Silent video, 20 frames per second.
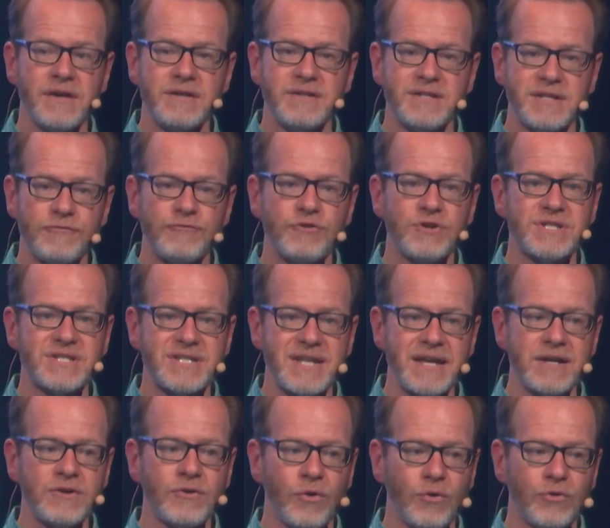different
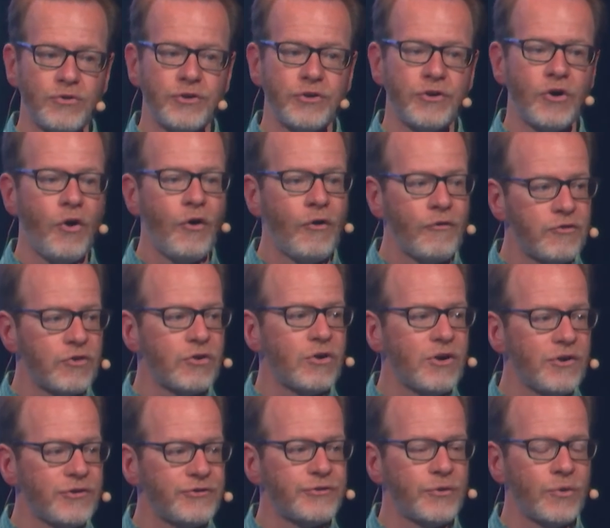stakeholder,
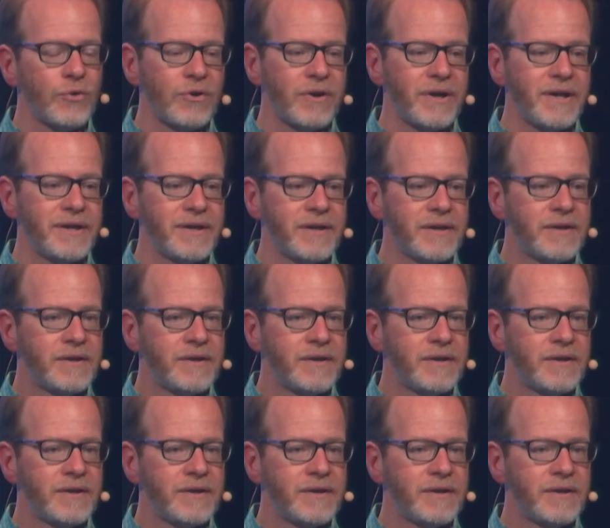overall story,